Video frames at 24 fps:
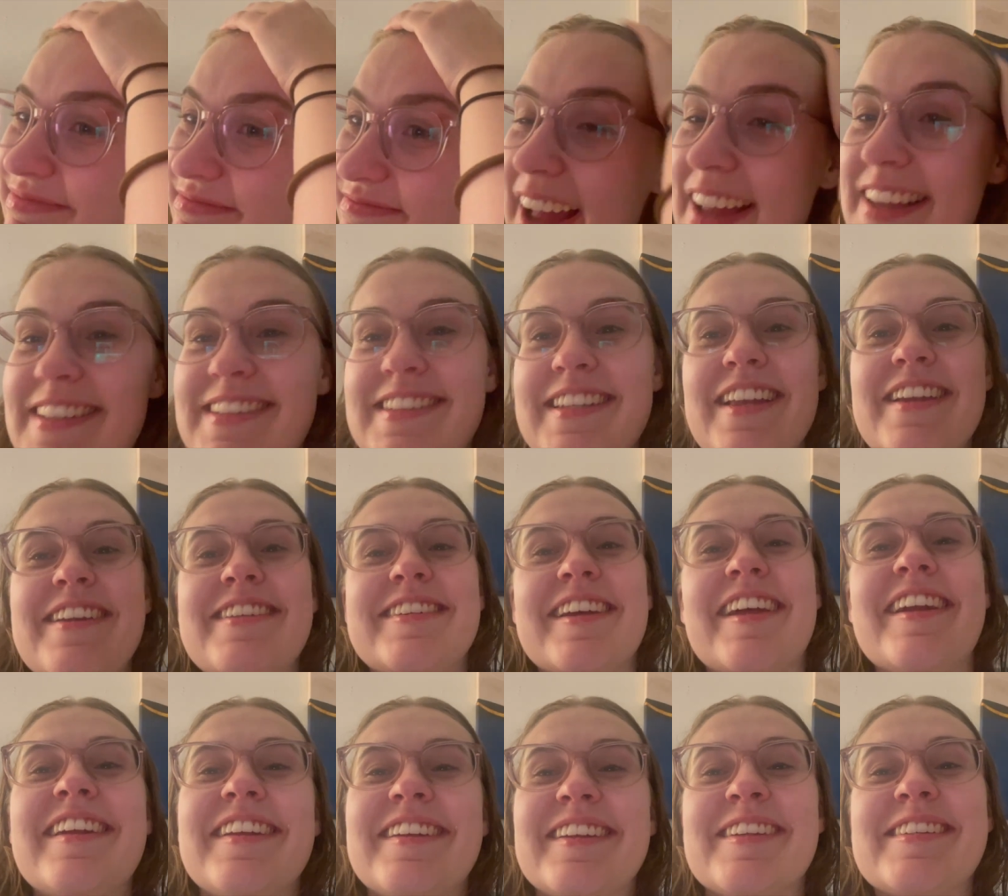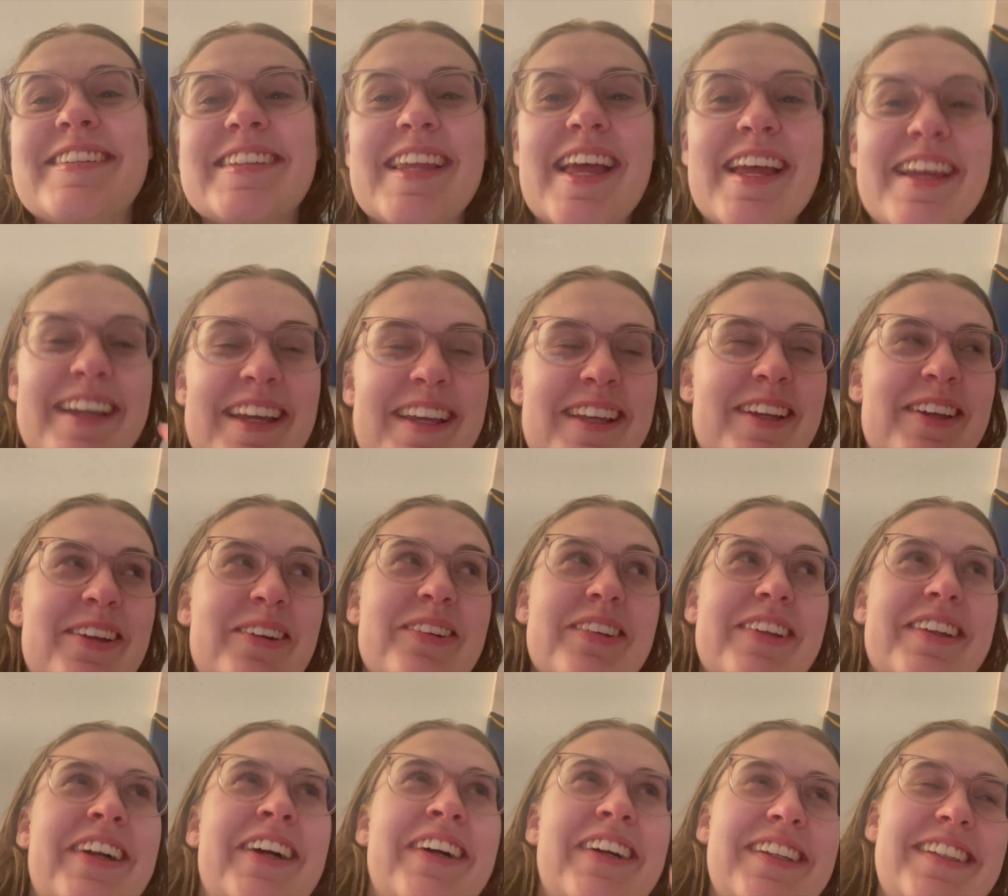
I sent Jenny this like cute little